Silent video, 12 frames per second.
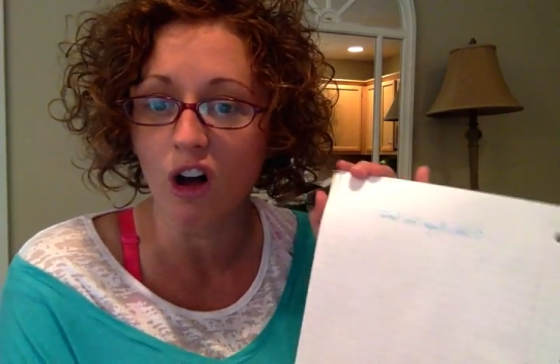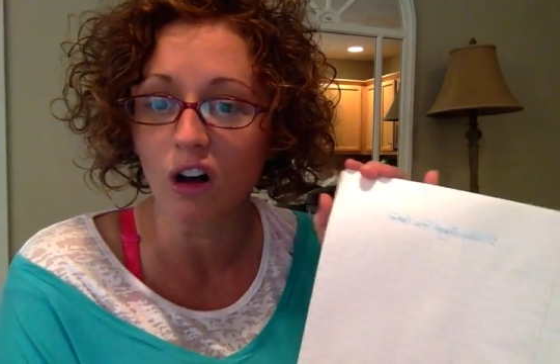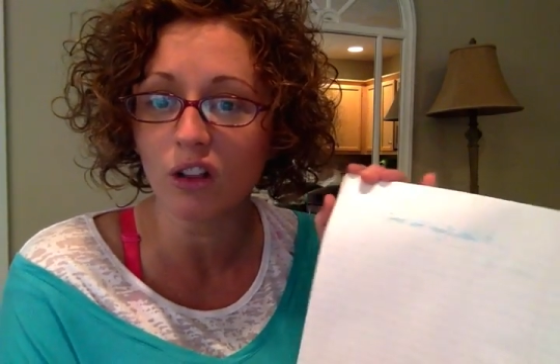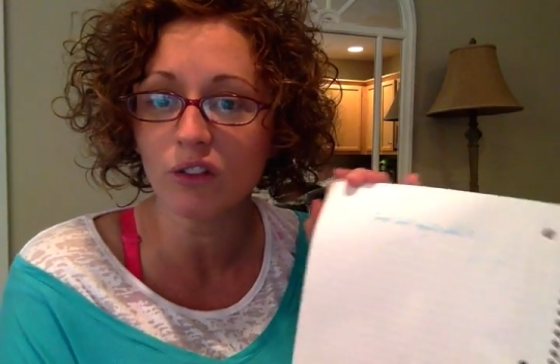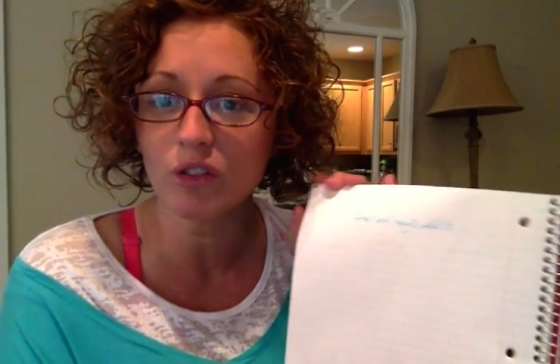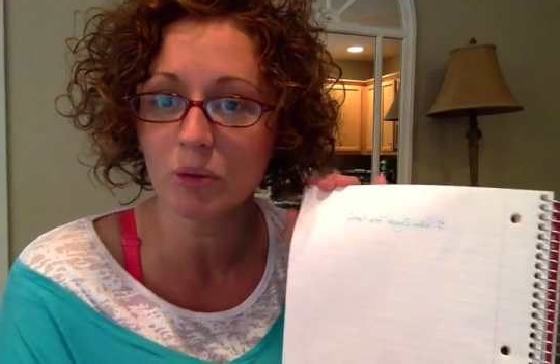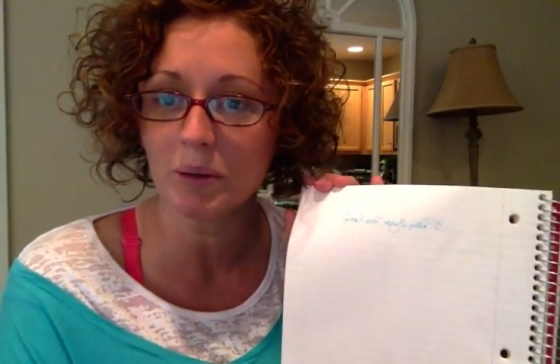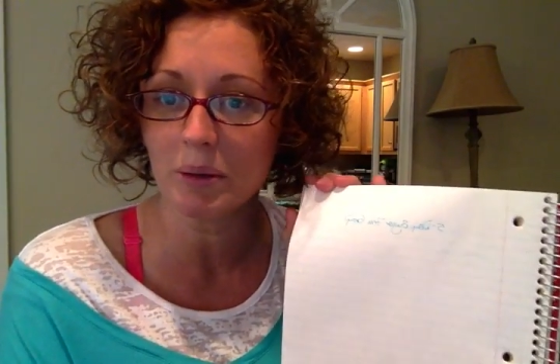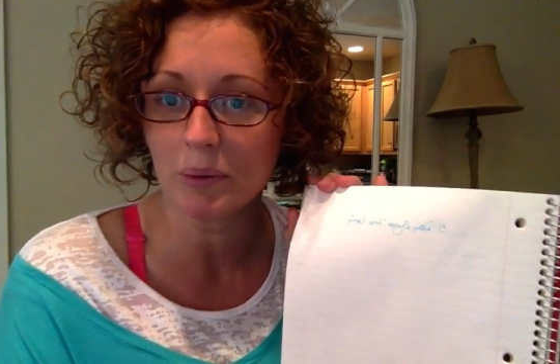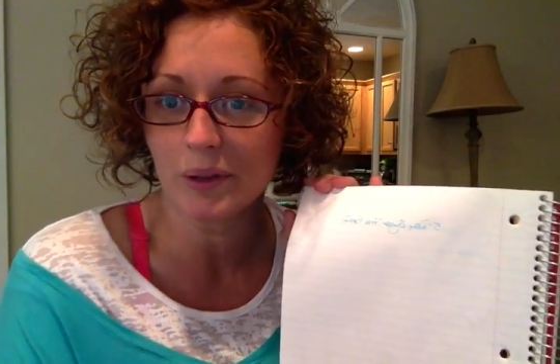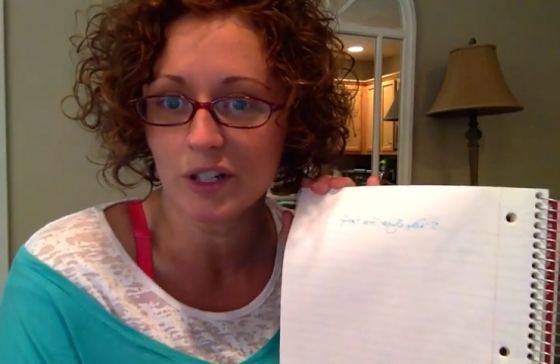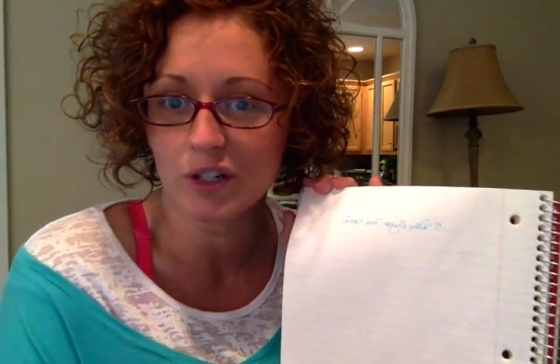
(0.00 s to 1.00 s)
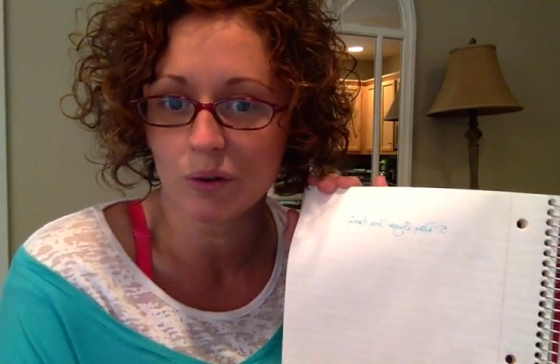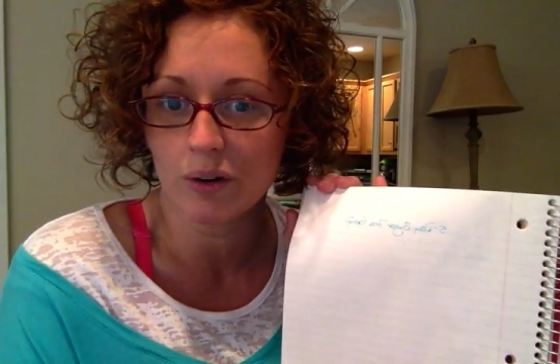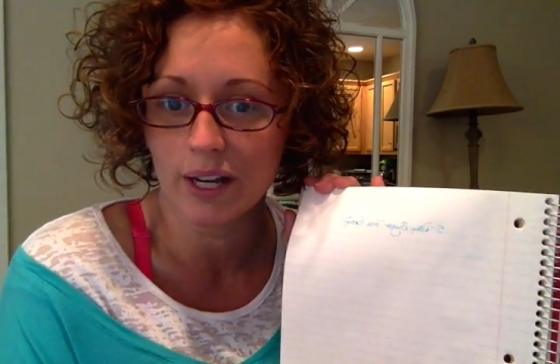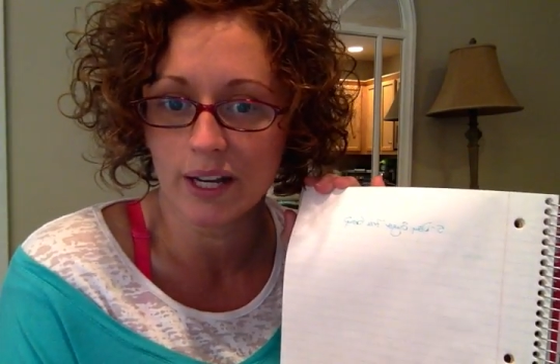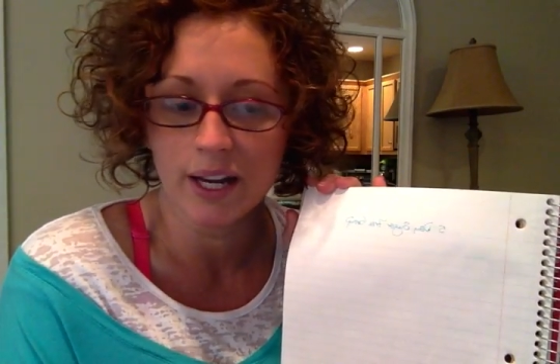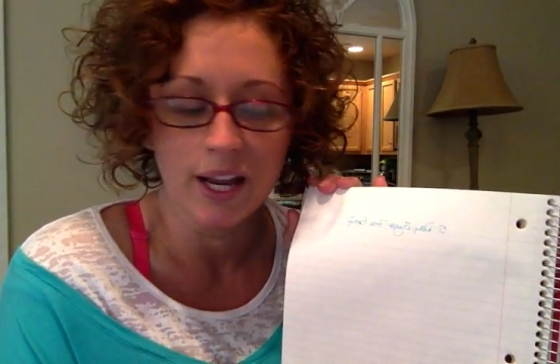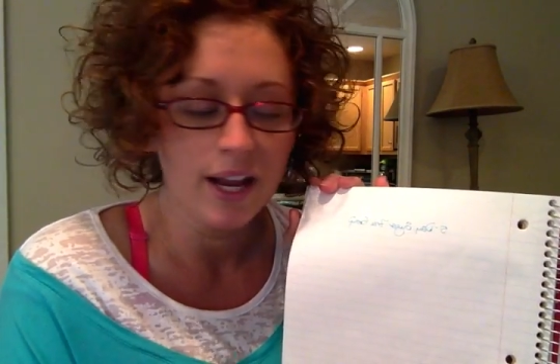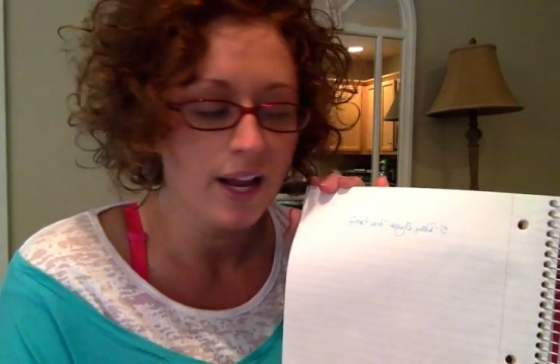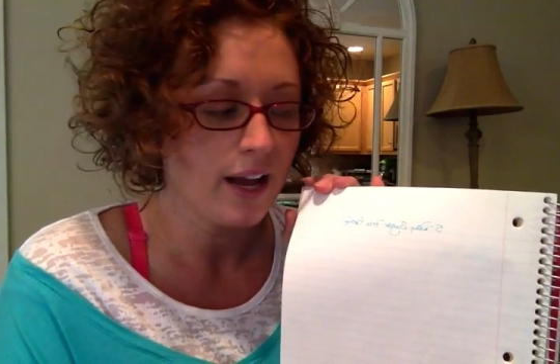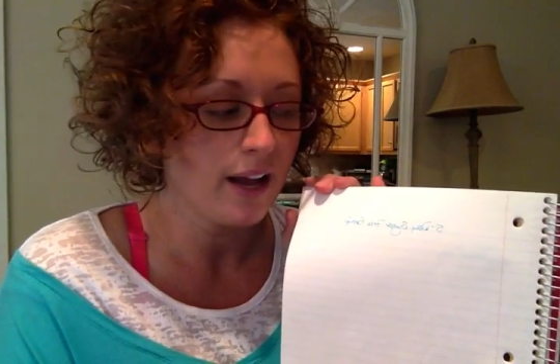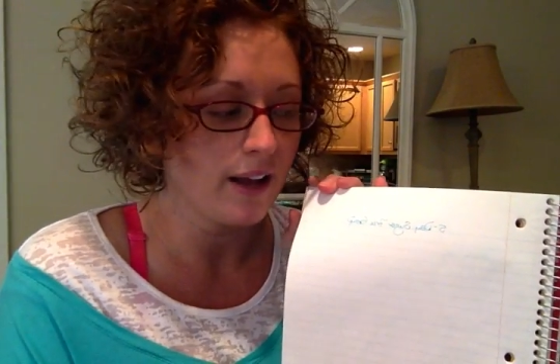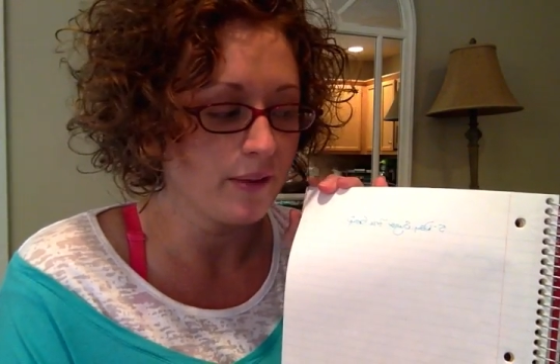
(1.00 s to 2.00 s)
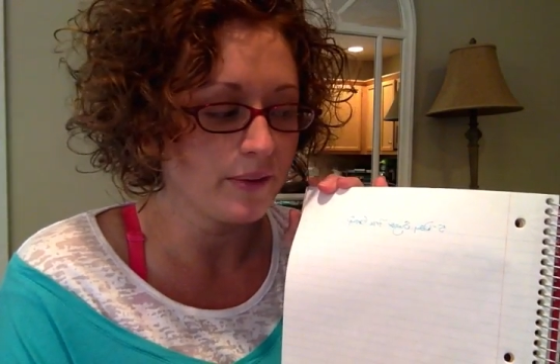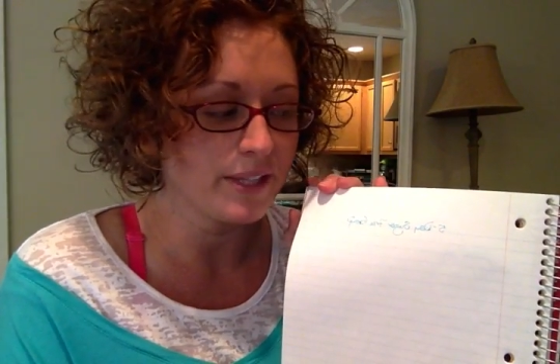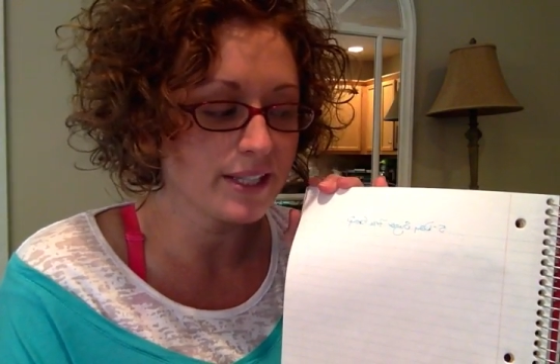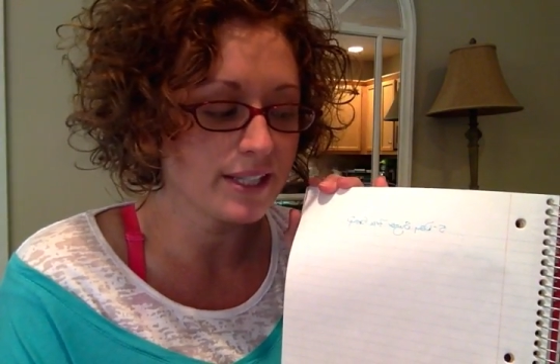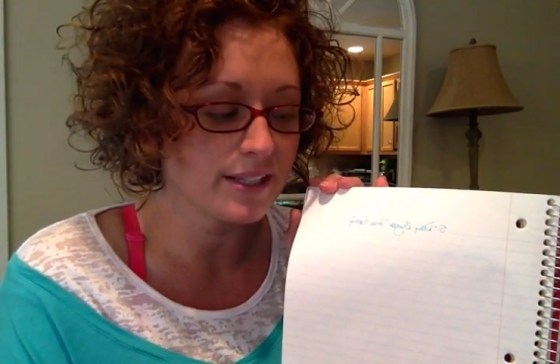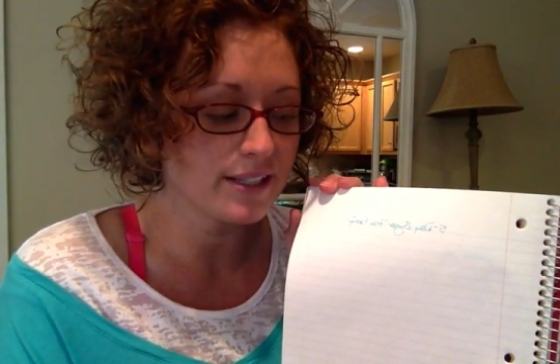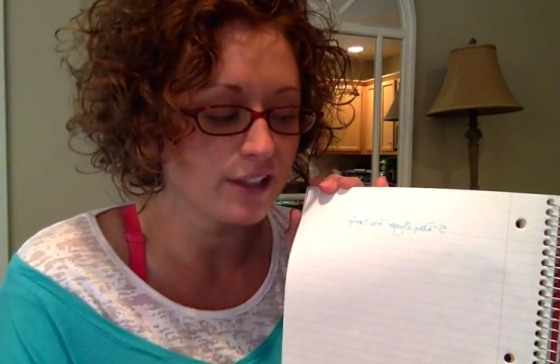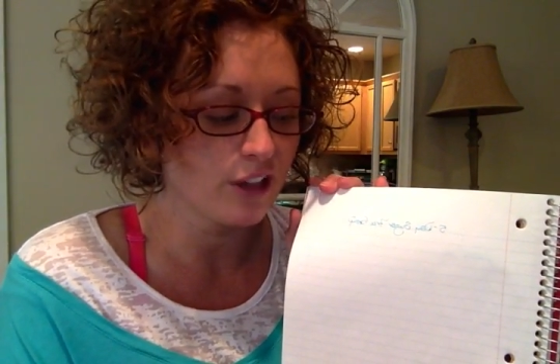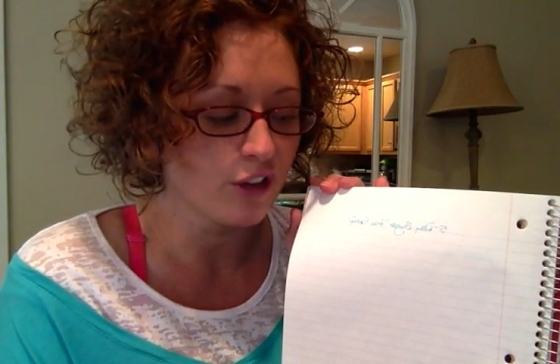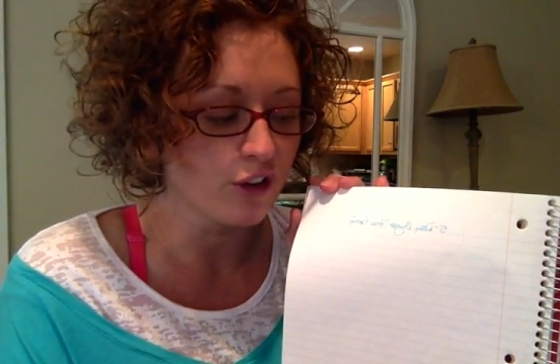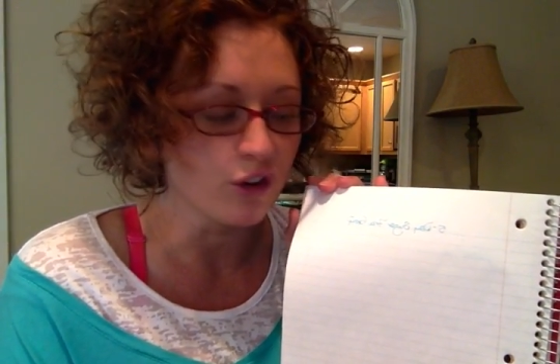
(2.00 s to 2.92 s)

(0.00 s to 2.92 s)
all of the people that join. This is another